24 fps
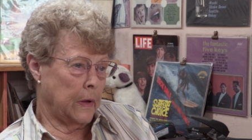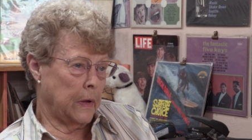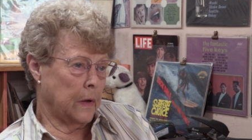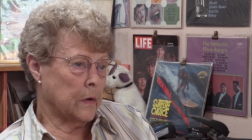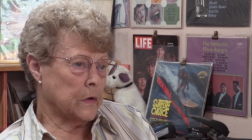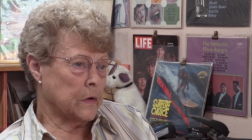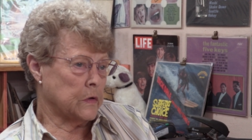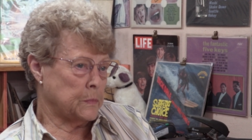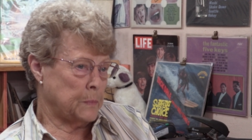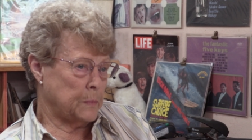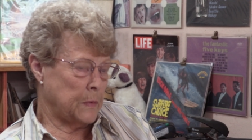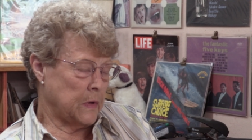
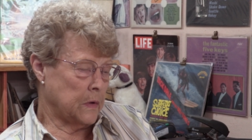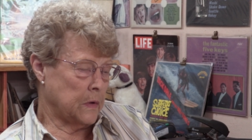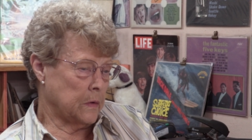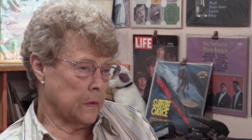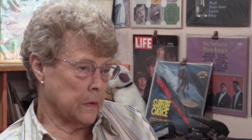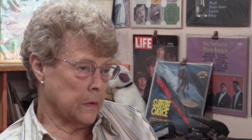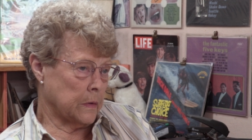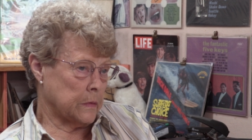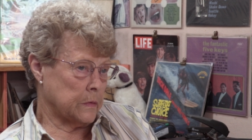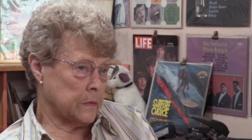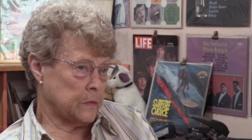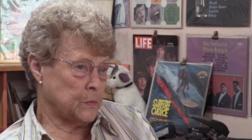yes,
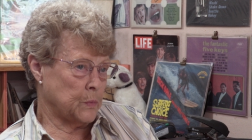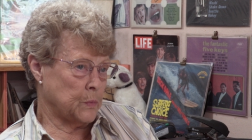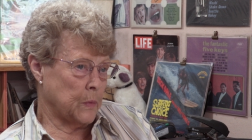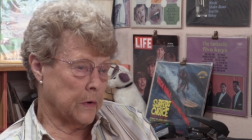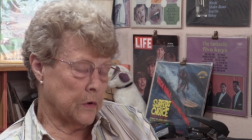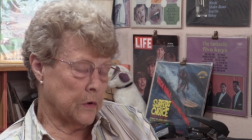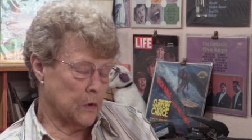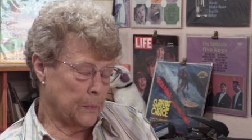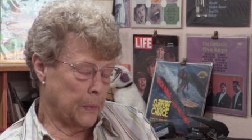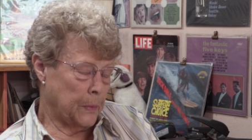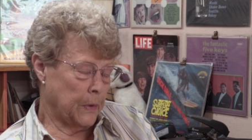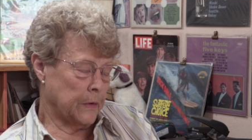because
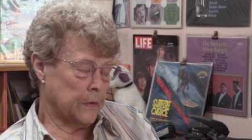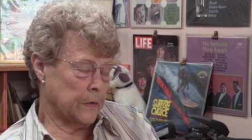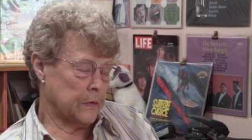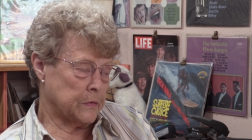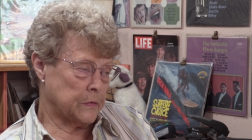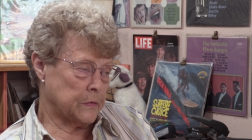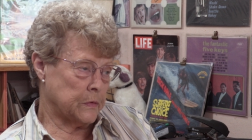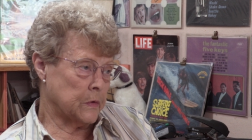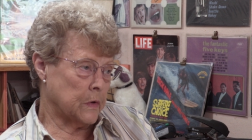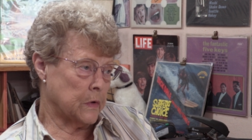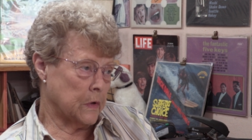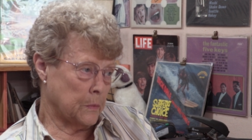record
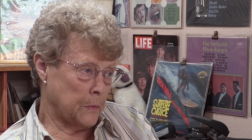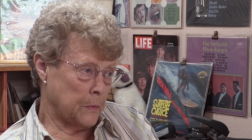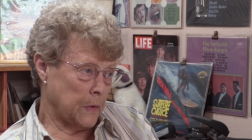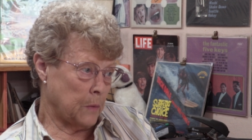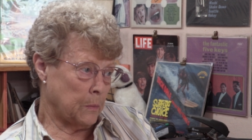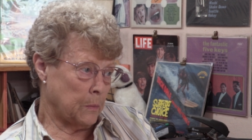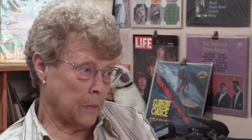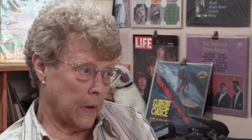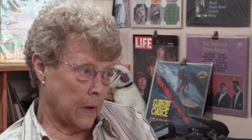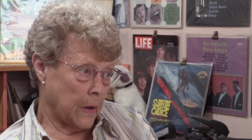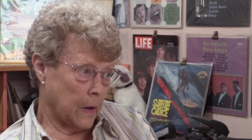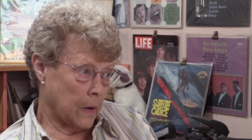players are
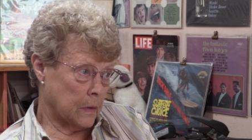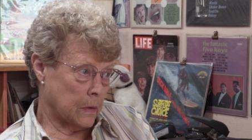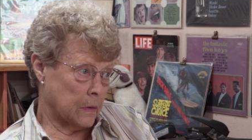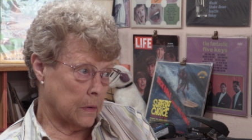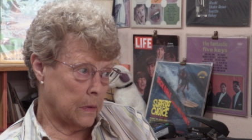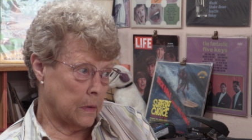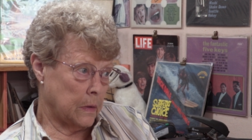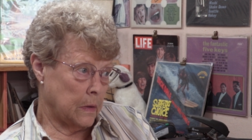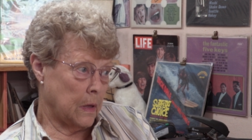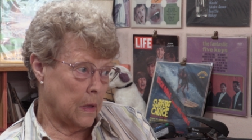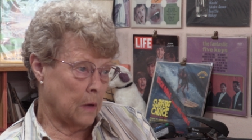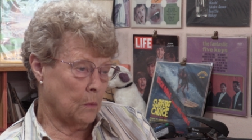coming back.
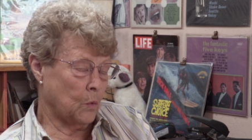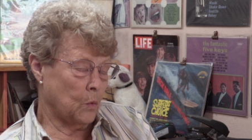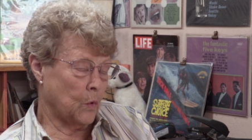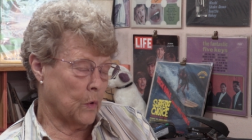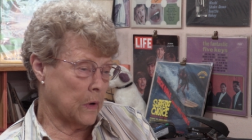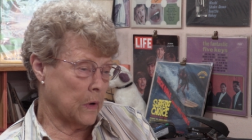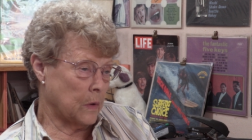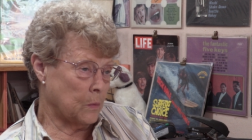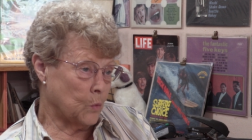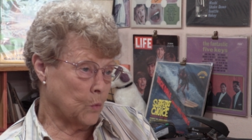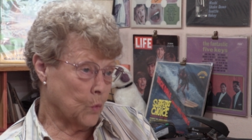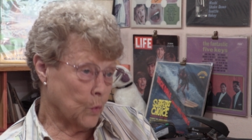And
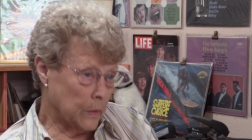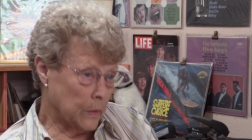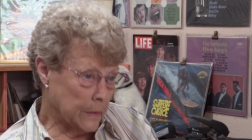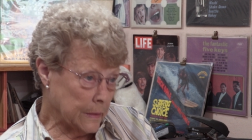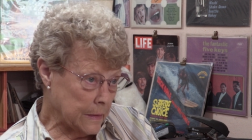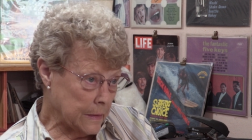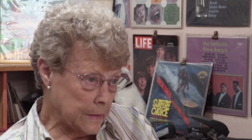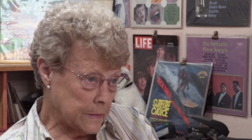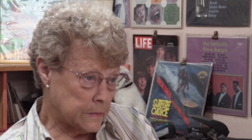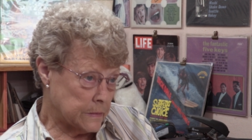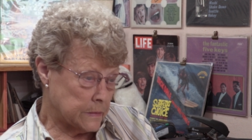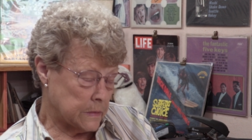what I'm
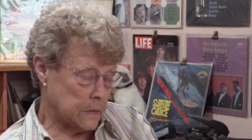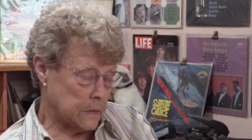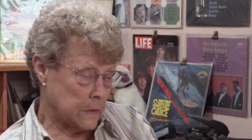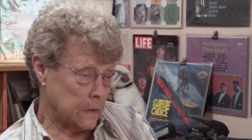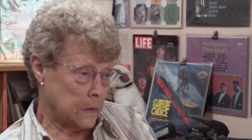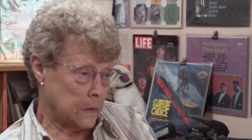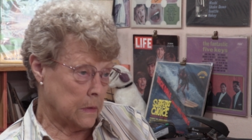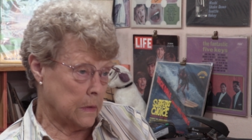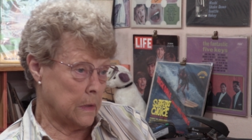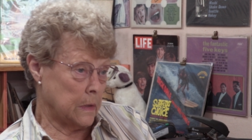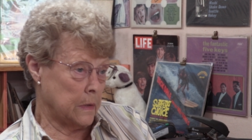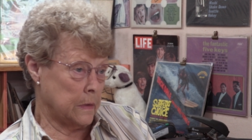really
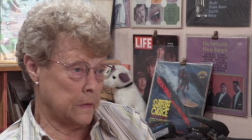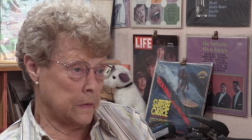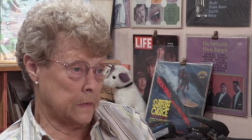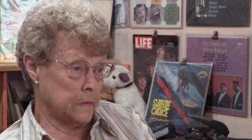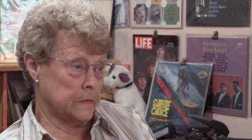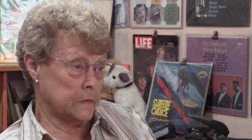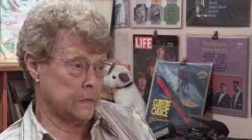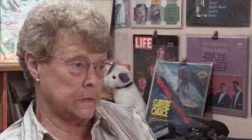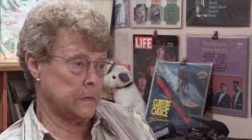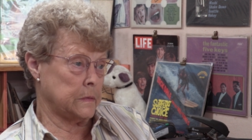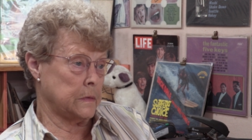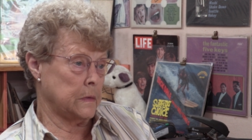seeing
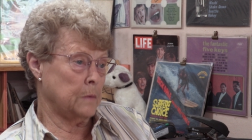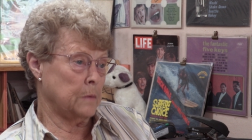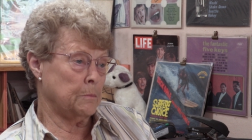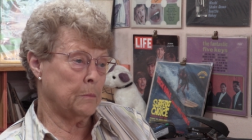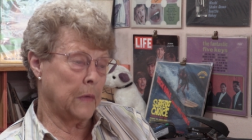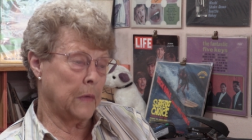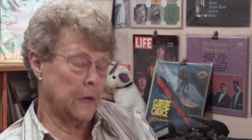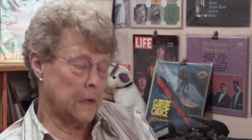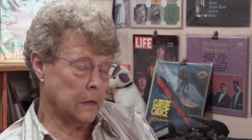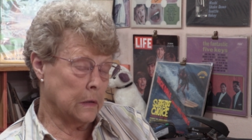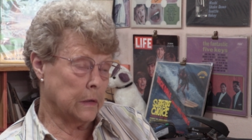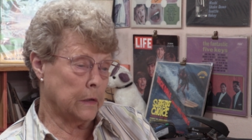is
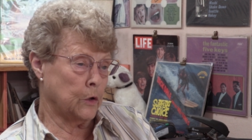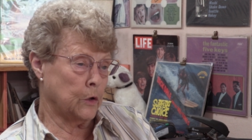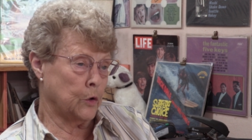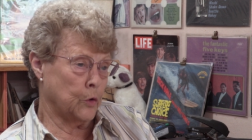mainly